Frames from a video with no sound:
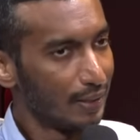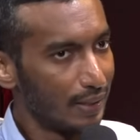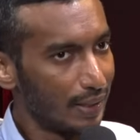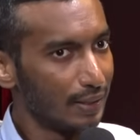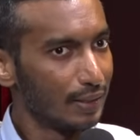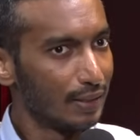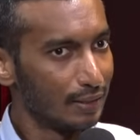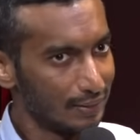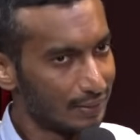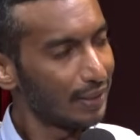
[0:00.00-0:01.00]
then it
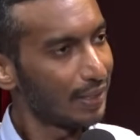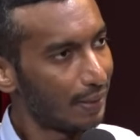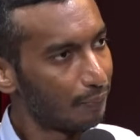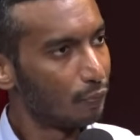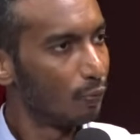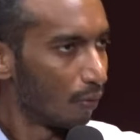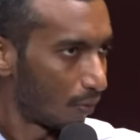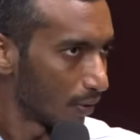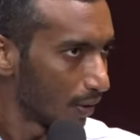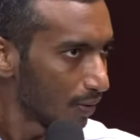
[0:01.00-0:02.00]
is then up to
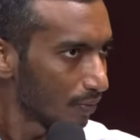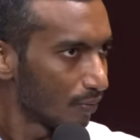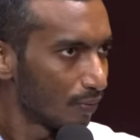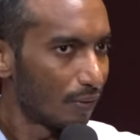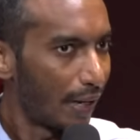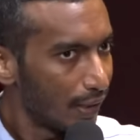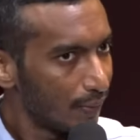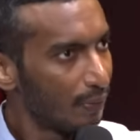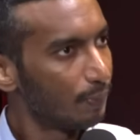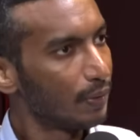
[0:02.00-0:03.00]
lawyers or other
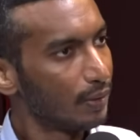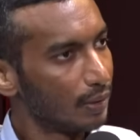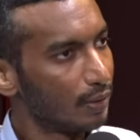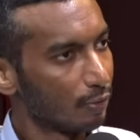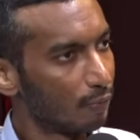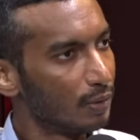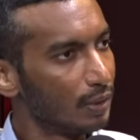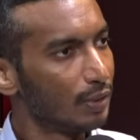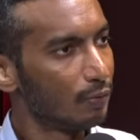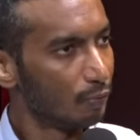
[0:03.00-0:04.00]
people in the
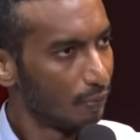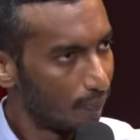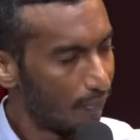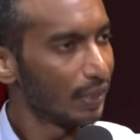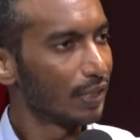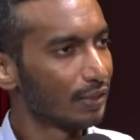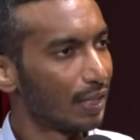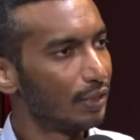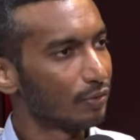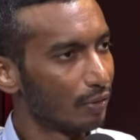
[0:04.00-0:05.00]
community to bring a
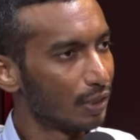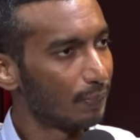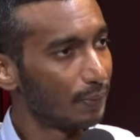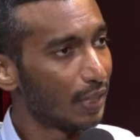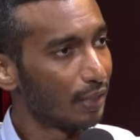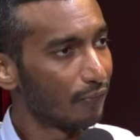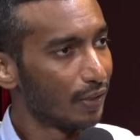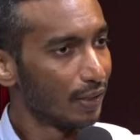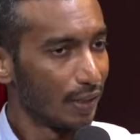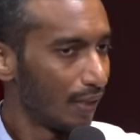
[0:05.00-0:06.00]
challenge on their behalf,
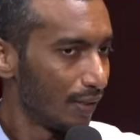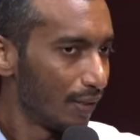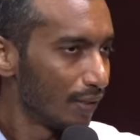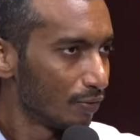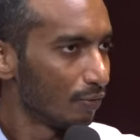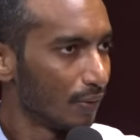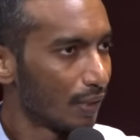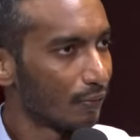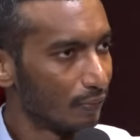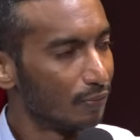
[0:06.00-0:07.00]
and then they should be
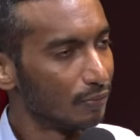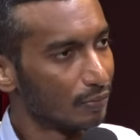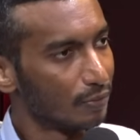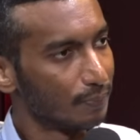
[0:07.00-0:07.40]
allowed to do so.